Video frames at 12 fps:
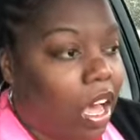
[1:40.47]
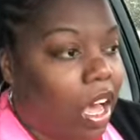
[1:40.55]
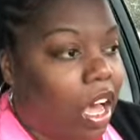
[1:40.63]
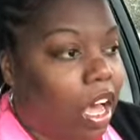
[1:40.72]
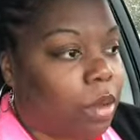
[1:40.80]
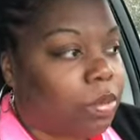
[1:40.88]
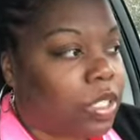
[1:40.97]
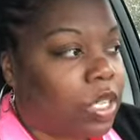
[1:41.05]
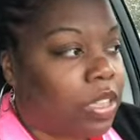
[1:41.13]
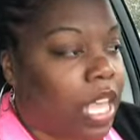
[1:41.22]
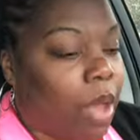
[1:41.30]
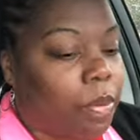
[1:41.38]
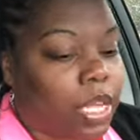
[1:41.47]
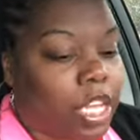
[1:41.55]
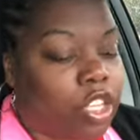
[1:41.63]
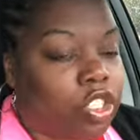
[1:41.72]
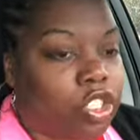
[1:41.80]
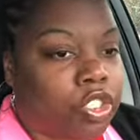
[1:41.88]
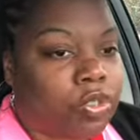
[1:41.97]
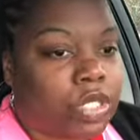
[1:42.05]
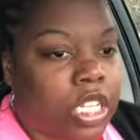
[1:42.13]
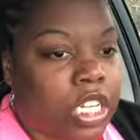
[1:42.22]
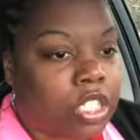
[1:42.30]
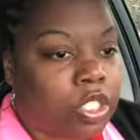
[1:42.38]
So that means you
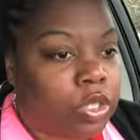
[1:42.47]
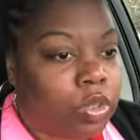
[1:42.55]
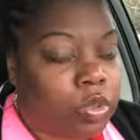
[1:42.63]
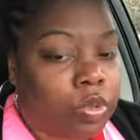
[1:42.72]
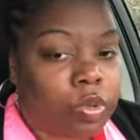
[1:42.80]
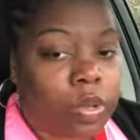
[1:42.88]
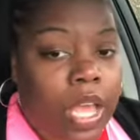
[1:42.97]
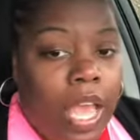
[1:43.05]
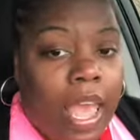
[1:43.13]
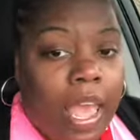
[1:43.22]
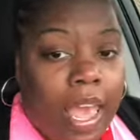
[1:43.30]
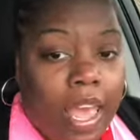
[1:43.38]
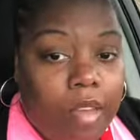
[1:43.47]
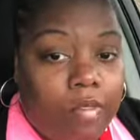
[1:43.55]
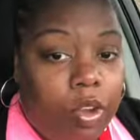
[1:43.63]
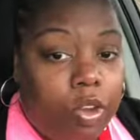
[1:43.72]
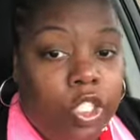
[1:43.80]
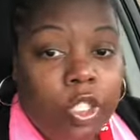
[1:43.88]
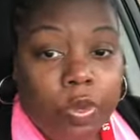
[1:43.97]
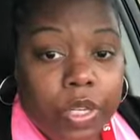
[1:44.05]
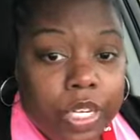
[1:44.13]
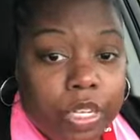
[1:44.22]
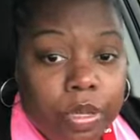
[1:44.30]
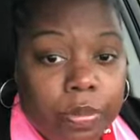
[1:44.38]
need to have your
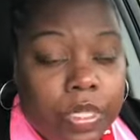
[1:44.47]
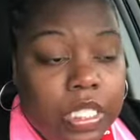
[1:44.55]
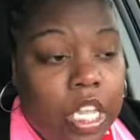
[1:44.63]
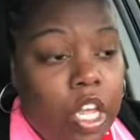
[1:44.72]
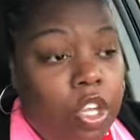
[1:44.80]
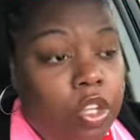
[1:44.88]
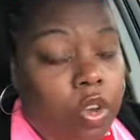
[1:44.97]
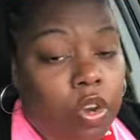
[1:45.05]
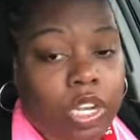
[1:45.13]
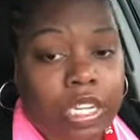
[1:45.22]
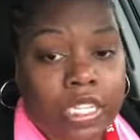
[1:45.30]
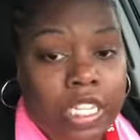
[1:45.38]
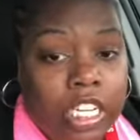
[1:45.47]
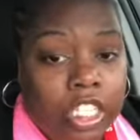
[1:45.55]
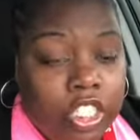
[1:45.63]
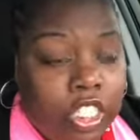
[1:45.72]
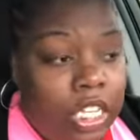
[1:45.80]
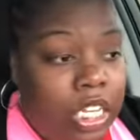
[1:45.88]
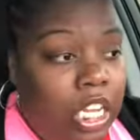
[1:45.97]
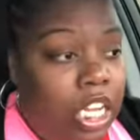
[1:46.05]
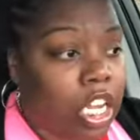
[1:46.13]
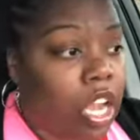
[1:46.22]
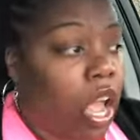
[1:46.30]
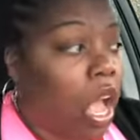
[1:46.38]
trims, your
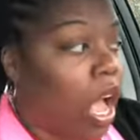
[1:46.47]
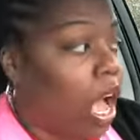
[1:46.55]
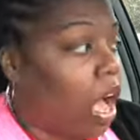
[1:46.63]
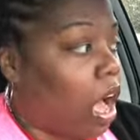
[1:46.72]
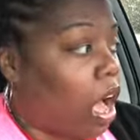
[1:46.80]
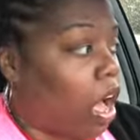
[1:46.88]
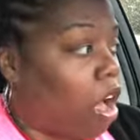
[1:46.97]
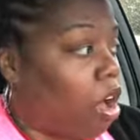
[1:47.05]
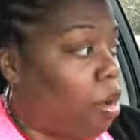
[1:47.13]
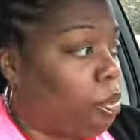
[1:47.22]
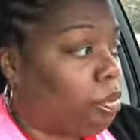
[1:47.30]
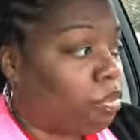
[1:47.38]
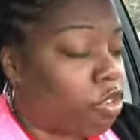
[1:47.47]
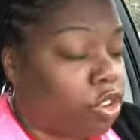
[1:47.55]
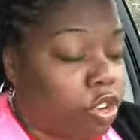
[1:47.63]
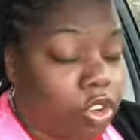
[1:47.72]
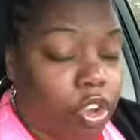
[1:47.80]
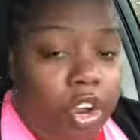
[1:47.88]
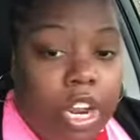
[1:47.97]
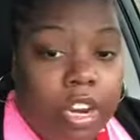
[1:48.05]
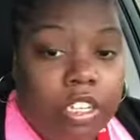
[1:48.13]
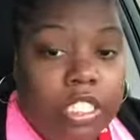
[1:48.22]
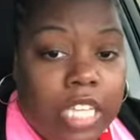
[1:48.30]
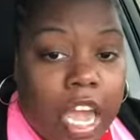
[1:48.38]
conditioning, your
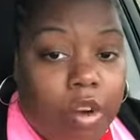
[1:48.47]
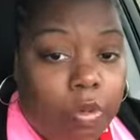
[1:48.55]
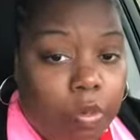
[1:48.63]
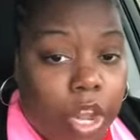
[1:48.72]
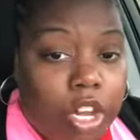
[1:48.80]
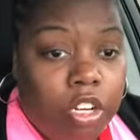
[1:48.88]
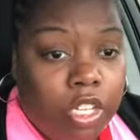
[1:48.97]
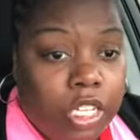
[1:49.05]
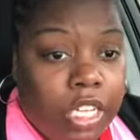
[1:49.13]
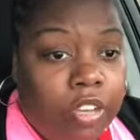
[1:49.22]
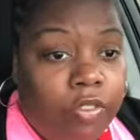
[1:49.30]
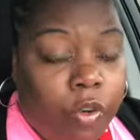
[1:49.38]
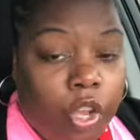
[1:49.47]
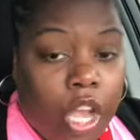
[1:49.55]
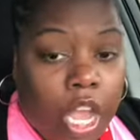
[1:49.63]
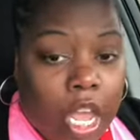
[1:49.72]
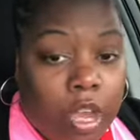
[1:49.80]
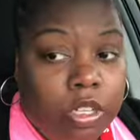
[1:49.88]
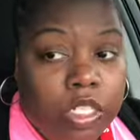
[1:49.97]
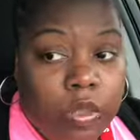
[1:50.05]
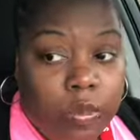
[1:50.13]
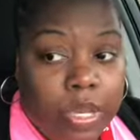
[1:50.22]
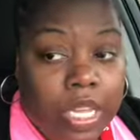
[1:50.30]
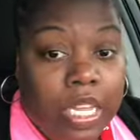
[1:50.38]
hairstyle regularly for your hair
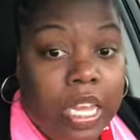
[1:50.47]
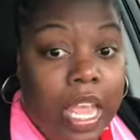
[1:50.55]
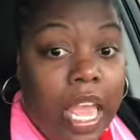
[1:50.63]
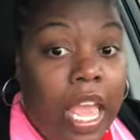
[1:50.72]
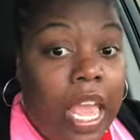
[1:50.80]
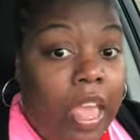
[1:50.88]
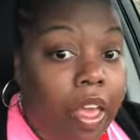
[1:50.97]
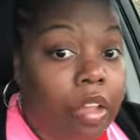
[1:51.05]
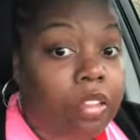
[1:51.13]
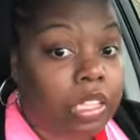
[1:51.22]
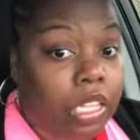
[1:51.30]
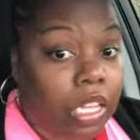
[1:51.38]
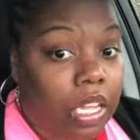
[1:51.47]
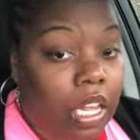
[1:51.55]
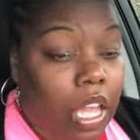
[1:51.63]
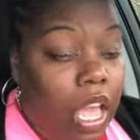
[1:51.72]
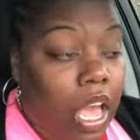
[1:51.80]
to be healthy.